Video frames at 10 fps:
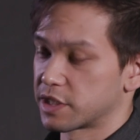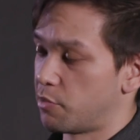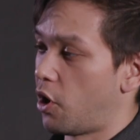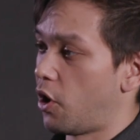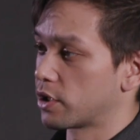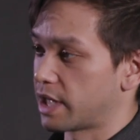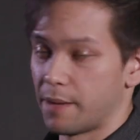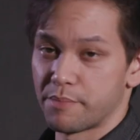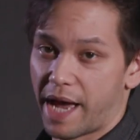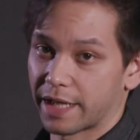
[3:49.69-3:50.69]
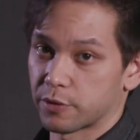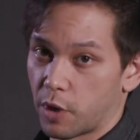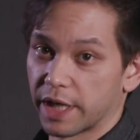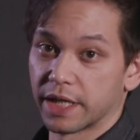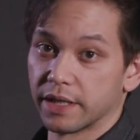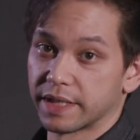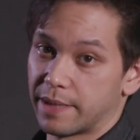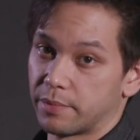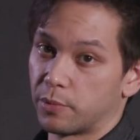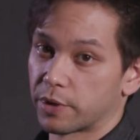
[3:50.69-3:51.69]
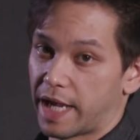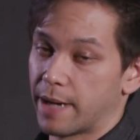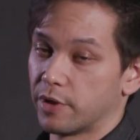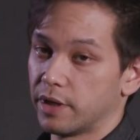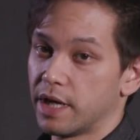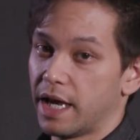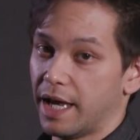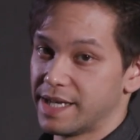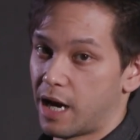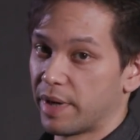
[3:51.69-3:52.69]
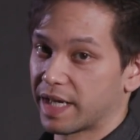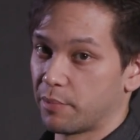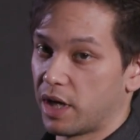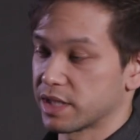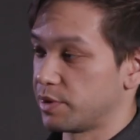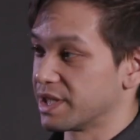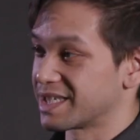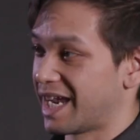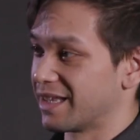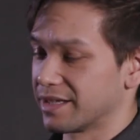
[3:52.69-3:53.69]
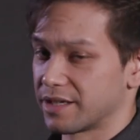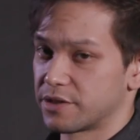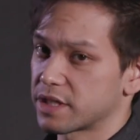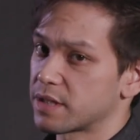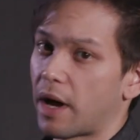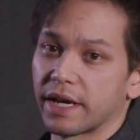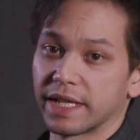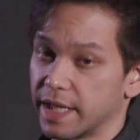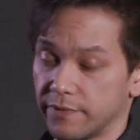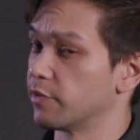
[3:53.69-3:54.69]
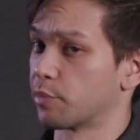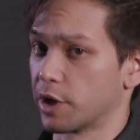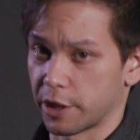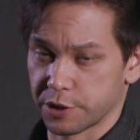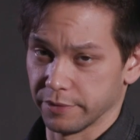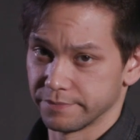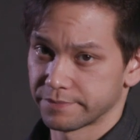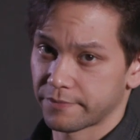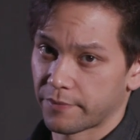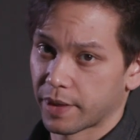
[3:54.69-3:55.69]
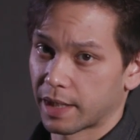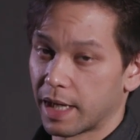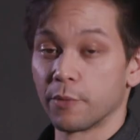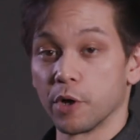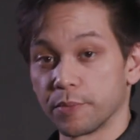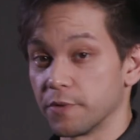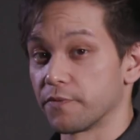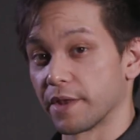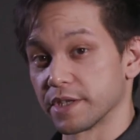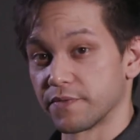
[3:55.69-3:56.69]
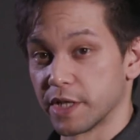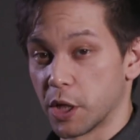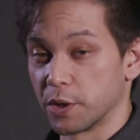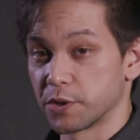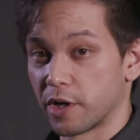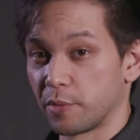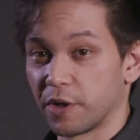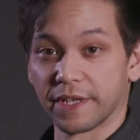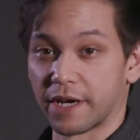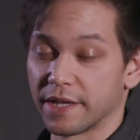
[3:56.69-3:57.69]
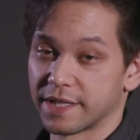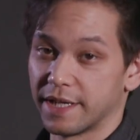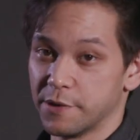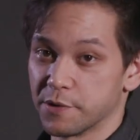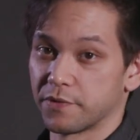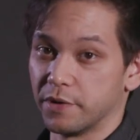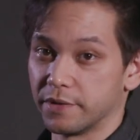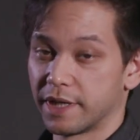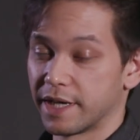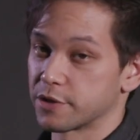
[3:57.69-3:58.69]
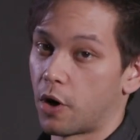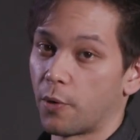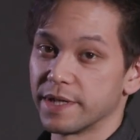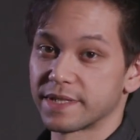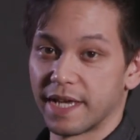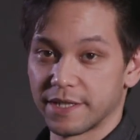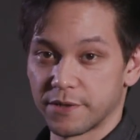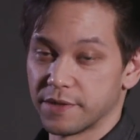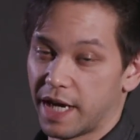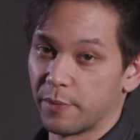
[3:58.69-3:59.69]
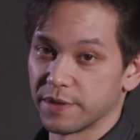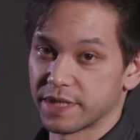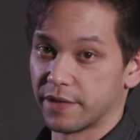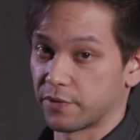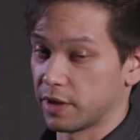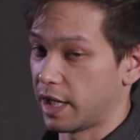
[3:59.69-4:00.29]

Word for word: small, compact, run and gun capable camera and now make it possible to scale it to just about any level of production. We hope you found this video enjoyable and the content useful. And as always, stay tuned to Abel for